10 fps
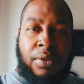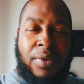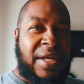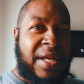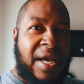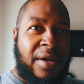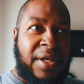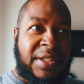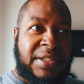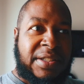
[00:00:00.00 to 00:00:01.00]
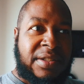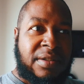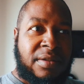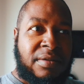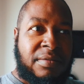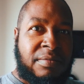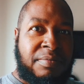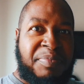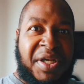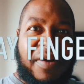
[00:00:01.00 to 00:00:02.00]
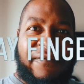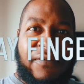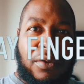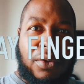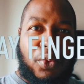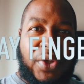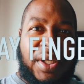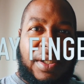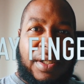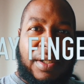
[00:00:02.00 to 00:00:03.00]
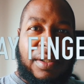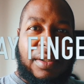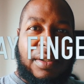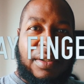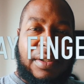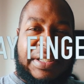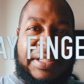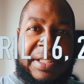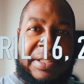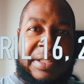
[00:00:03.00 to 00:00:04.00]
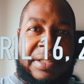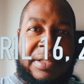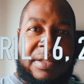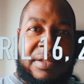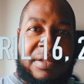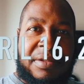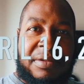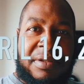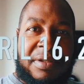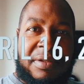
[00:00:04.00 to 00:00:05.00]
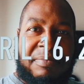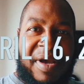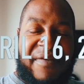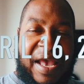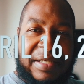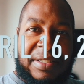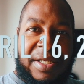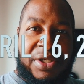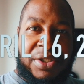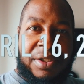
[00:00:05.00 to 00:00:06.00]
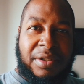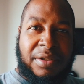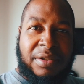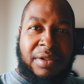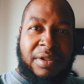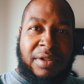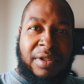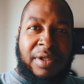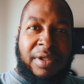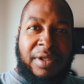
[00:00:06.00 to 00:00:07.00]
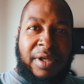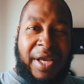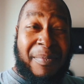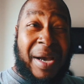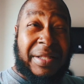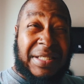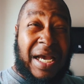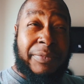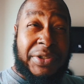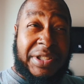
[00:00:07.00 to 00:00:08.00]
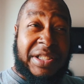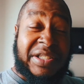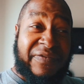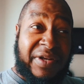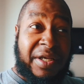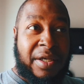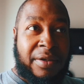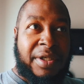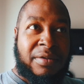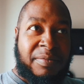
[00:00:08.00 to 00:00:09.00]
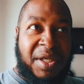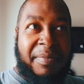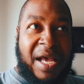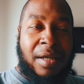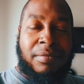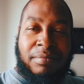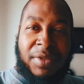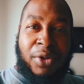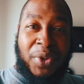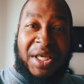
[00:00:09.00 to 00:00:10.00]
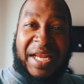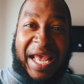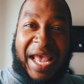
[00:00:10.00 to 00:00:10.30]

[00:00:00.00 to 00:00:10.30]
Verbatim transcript: Right now, it's been a full week since my vaccination. And by the time you see this video, it'll be about a week and a